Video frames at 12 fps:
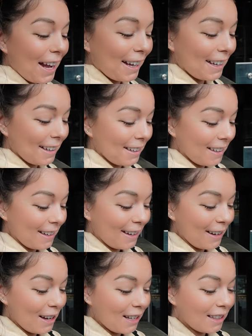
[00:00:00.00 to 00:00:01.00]
huh?
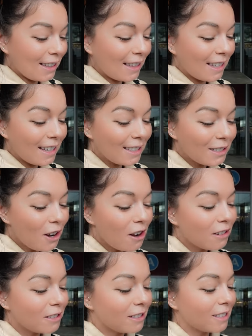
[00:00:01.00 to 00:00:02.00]
These
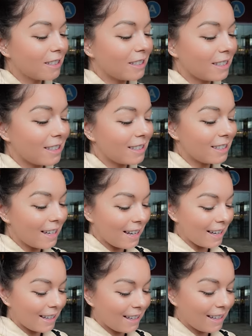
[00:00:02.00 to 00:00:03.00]
are sick.